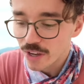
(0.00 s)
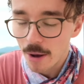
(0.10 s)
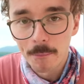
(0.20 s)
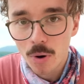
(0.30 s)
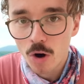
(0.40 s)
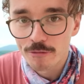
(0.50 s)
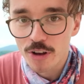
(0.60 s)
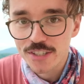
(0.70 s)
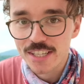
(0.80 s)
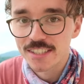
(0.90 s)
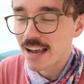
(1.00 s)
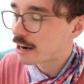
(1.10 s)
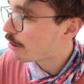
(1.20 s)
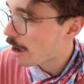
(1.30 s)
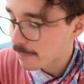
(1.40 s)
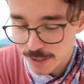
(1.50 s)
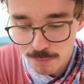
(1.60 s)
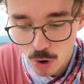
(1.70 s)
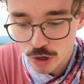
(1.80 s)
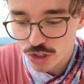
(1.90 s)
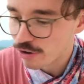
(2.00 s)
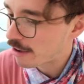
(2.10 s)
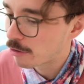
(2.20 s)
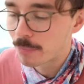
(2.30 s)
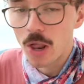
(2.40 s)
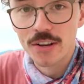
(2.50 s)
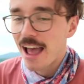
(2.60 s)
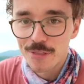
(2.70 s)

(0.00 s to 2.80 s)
got more versus dioramas, more travel blocks,